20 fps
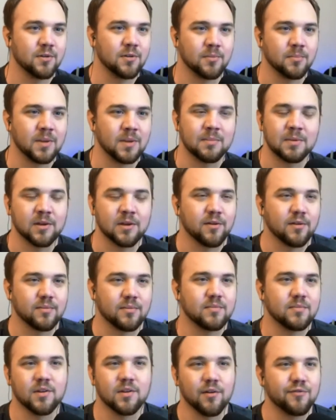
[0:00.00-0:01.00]
maybe a
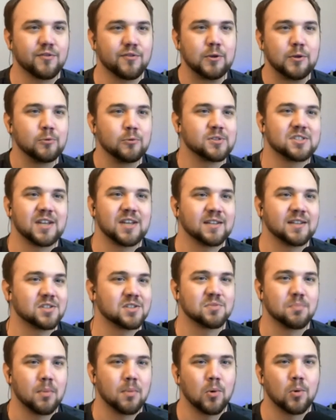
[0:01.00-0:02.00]
few
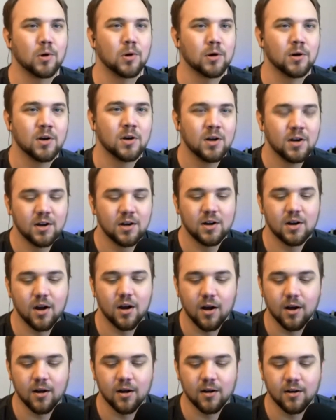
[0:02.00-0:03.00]
cents more.
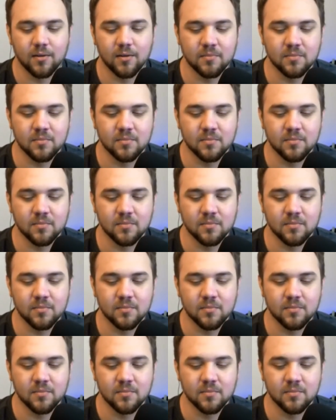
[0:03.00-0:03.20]
Um,